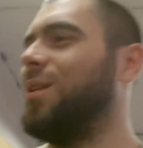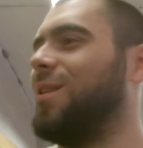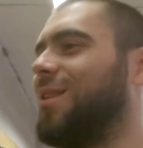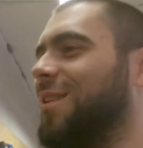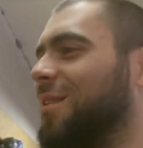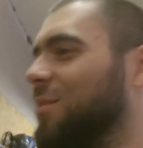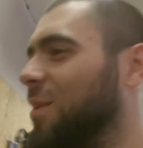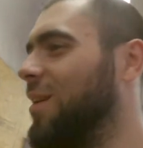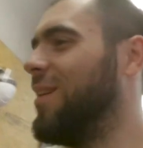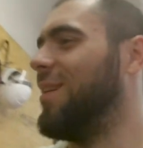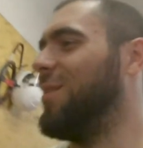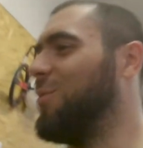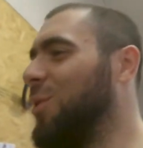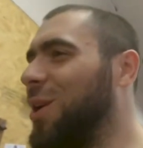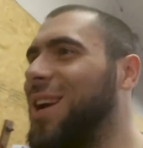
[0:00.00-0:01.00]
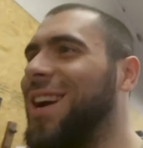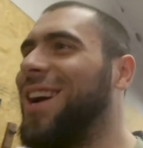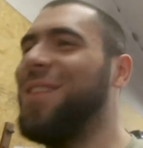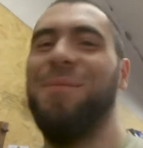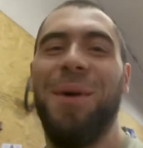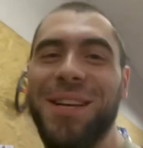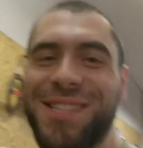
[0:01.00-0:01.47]
are working
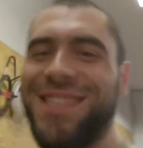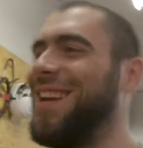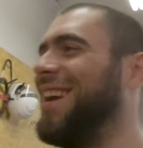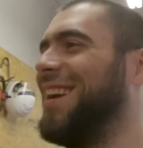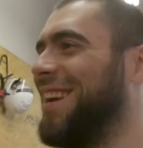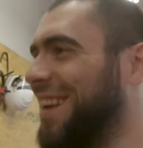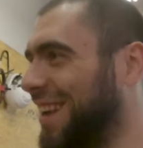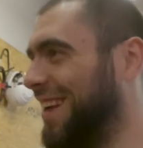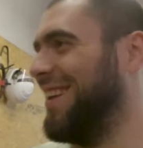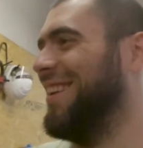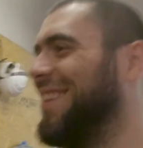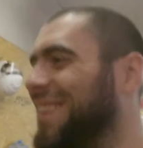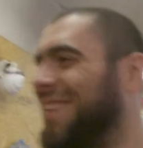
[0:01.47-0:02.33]
on the Mustang again.